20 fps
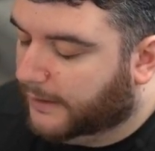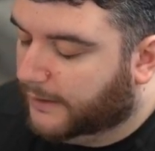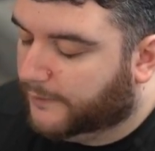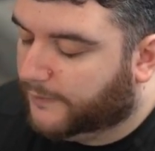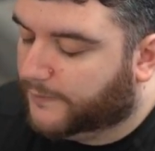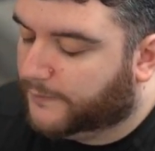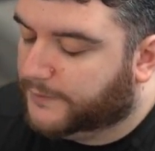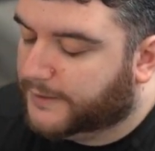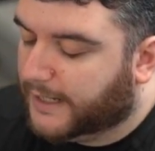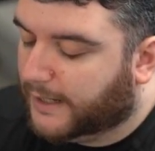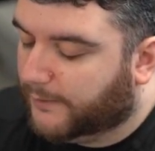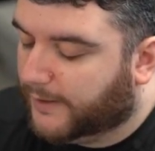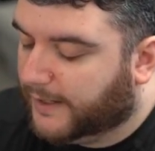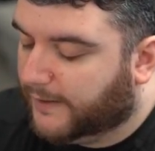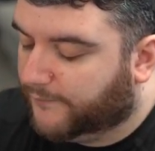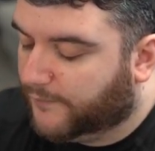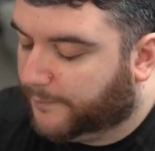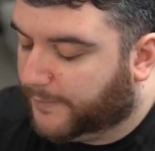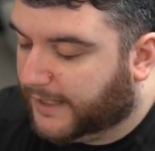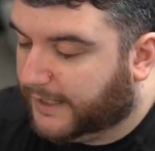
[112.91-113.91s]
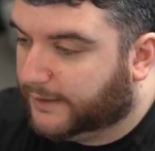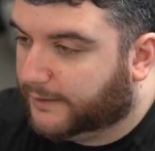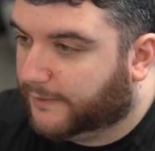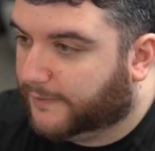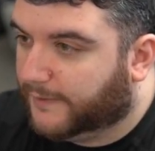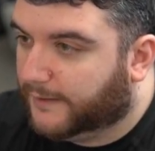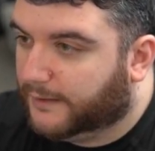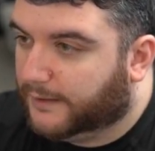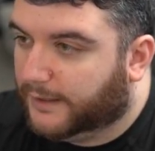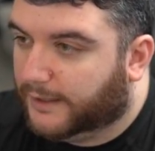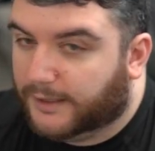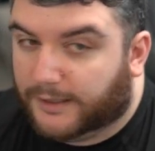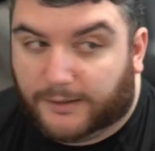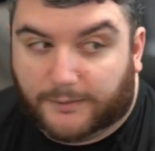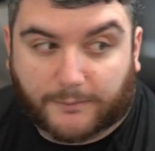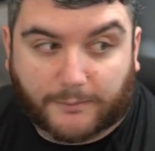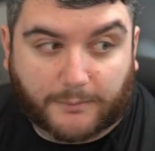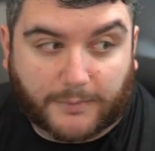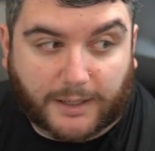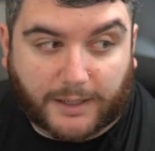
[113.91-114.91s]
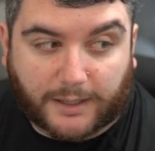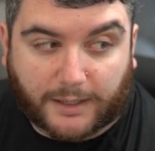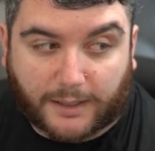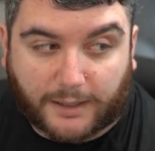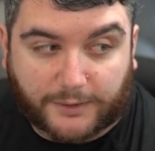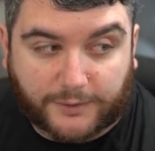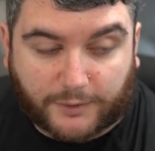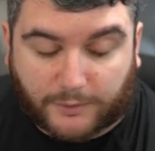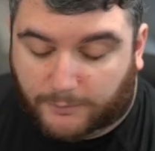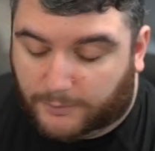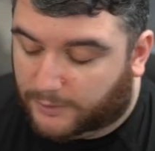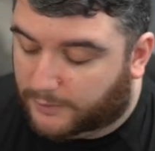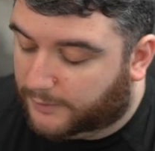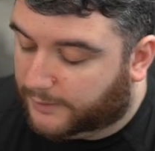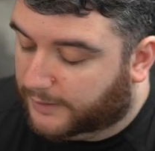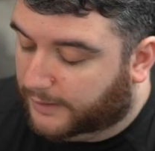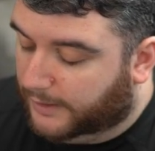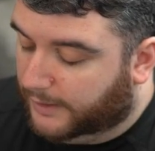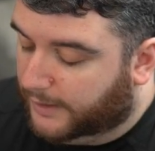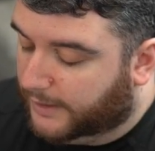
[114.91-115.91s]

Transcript: So now I have a Pandicine in my Underworld,